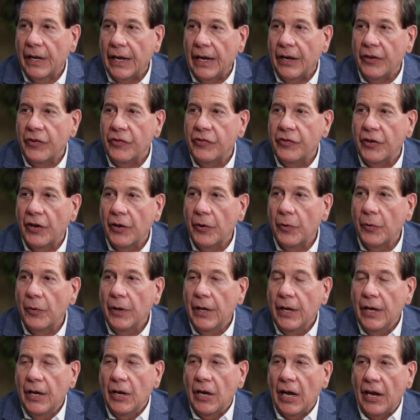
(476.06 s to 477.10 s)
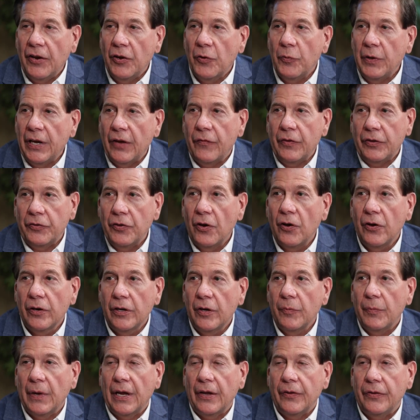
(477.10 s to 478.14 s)
And so I know we haven't
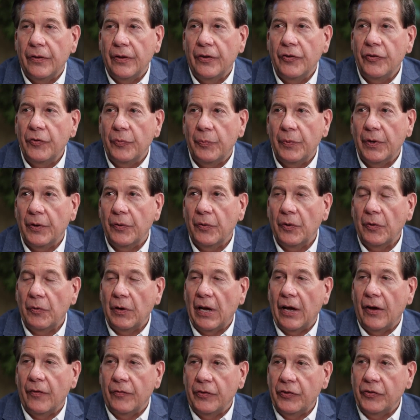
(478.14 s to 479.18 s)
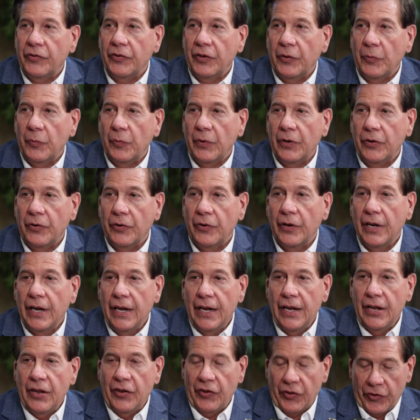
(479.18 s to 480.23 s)
talked about this, but obviously when you're
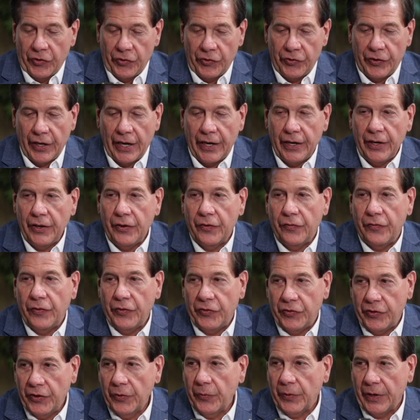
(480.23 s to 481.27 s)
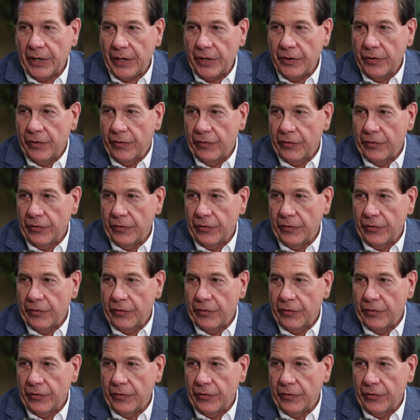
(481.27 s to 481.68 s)
staying in the facility,